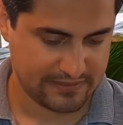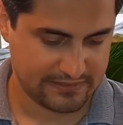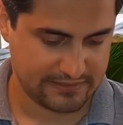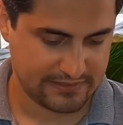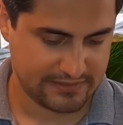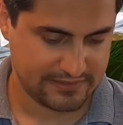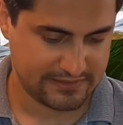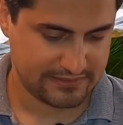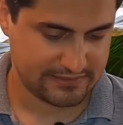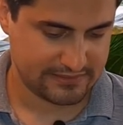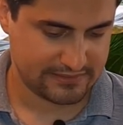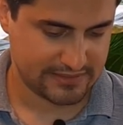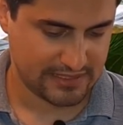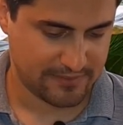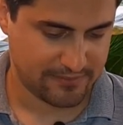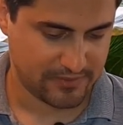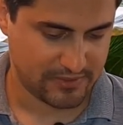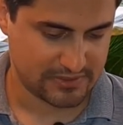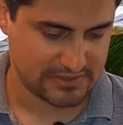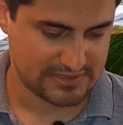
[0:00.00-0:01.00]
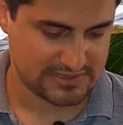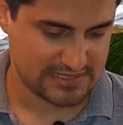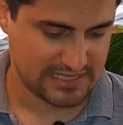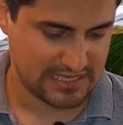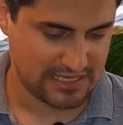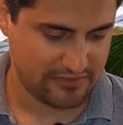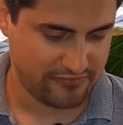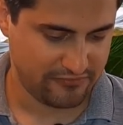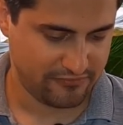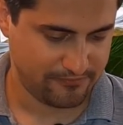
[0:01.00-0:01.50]
Then tap on
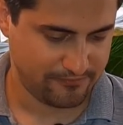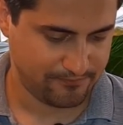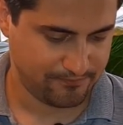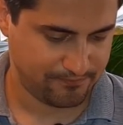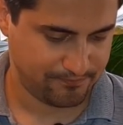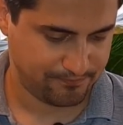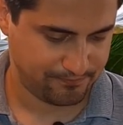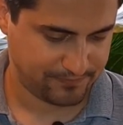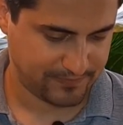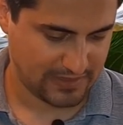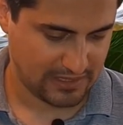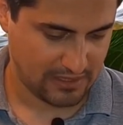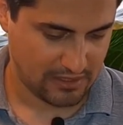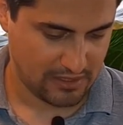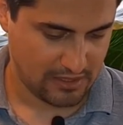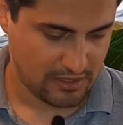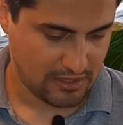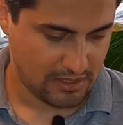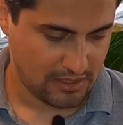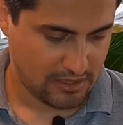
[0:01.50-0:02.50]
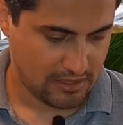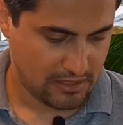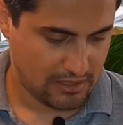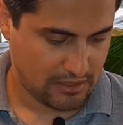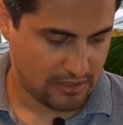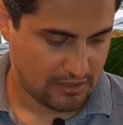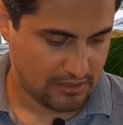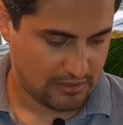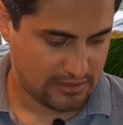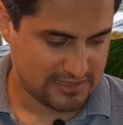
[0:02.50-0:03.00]
save.
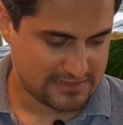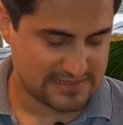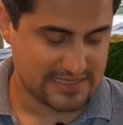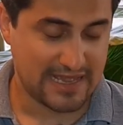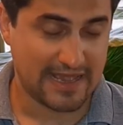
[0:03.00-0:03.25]
Let's